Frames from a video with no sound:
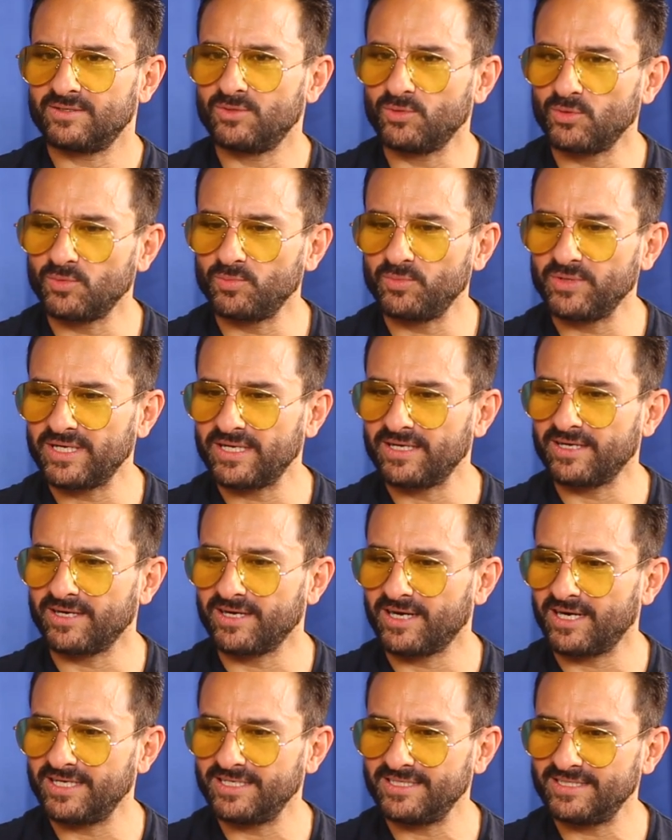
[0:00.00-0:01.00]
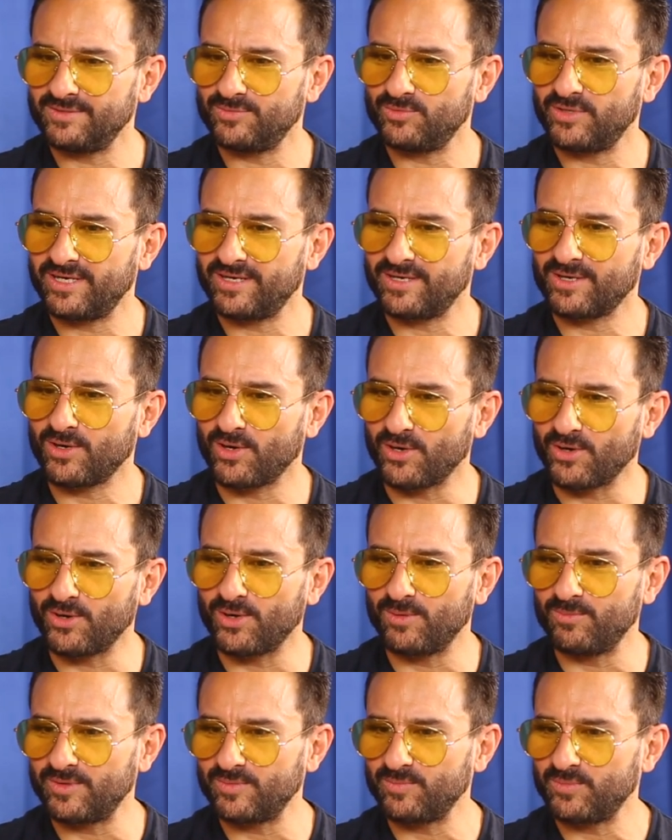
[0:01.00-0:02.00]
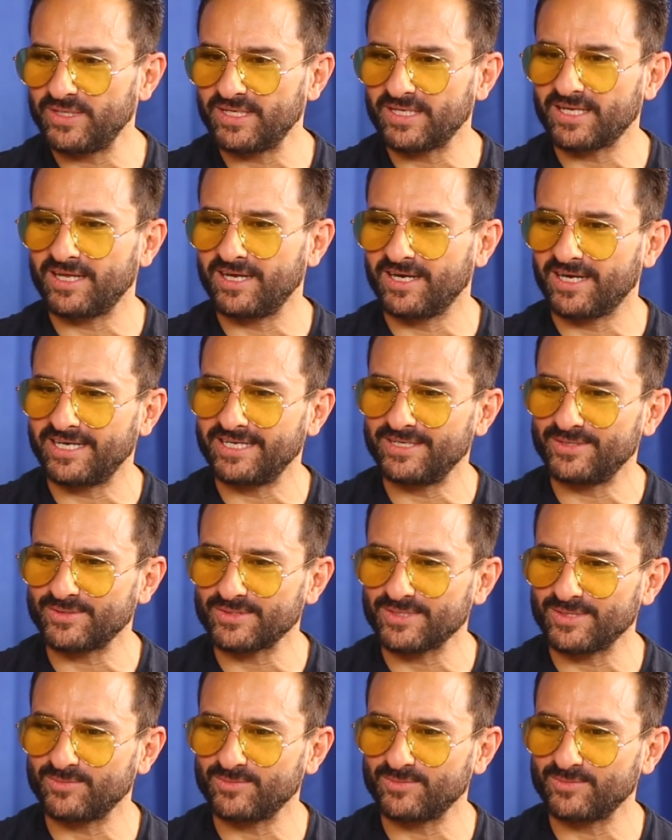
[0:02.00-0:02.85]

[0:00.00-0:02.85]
don't be an anadi, wear a condom and be a khiladi or